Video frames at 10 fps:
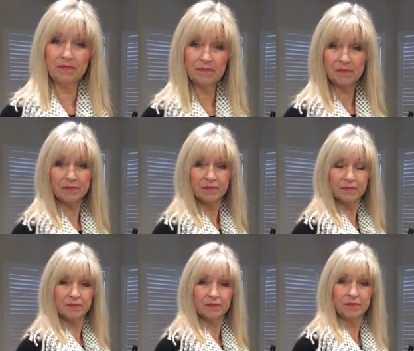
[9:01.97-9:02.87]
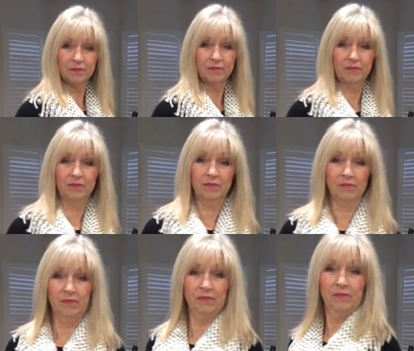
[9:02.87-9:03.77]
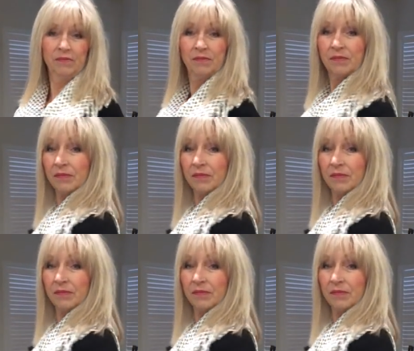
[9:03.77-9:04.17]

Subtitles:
(no one is talking)